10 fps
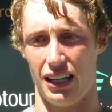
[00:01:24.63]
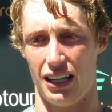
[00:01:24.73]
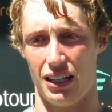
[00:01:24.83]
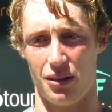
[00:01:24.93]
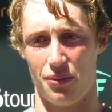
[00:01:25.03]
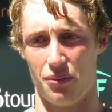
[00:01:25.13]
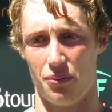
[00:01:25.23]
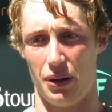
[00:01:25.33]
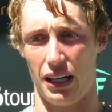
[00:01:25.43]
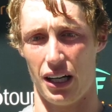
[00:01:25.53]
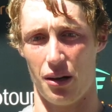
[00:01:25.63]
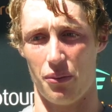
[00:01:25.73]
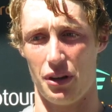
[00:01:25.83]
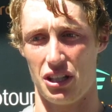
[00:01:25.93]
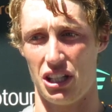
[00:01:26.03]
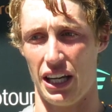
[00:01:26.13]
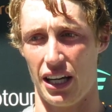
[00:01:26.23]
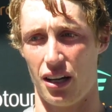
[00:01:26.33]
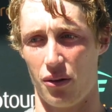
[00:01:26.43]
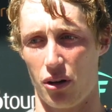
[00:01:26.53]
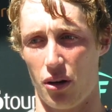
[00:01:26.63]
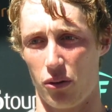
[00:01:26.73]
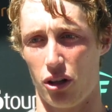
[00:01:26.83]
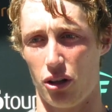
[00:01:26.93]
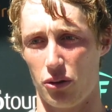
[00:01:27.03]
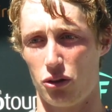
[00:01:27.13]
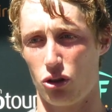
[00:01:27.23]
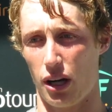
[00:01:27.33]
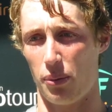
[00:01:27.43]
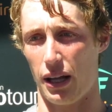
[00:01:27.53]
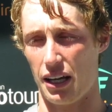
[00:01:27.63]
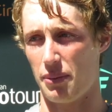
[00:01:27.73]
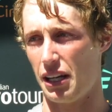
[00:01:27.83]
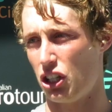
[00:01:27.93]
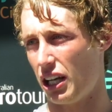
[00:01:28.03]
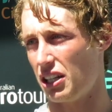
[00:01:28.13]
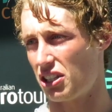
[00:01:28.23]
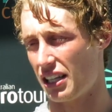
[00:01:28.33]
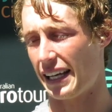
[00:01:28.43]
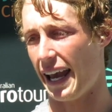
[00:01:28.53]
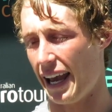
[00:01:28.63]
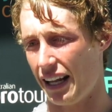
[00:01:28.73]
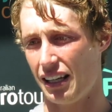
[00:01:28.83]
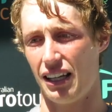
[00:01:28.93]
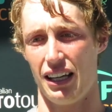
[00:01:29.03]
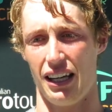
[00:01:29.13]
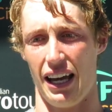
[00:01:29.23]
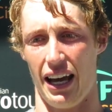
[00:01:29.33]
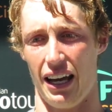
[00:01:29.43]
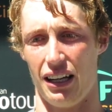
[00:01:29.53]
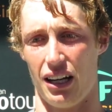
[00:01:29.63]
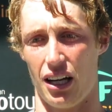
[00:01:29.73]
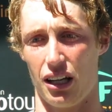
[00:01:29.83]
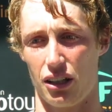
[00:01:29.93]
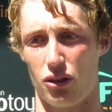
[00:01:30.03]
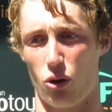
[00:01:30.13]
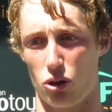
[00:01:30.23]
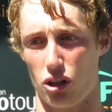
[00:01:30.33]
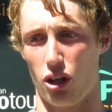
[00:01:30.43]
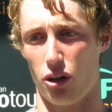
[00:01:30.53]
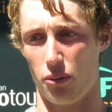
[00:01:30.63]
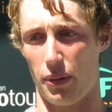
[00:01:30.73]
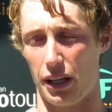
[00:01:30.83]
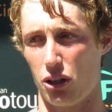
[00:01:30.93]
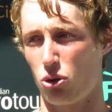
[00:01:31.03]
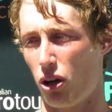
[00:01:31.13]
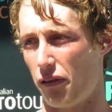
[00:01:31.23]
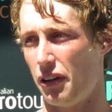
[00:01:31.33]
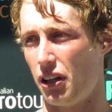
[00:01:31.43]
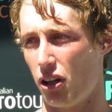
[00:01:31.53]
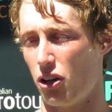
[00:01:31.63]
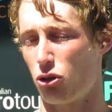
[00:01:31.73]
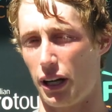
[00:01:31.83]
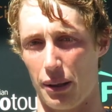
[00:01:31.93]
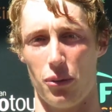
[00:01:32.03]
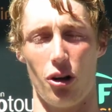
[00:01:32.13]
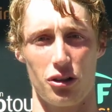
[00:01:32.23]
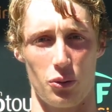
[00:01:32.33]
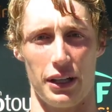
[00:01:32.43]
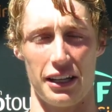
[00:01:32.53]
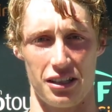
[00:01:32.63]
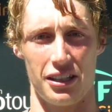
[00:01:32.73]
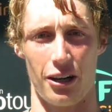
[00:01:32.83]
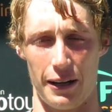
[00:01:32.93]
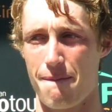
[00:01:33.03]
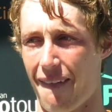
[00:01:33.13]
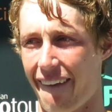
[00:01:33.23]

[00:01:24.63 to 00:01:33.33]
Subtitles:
But this year, I'm going to try to play as many challenges as I can, and also making sure I fit in those training blocks when necessary.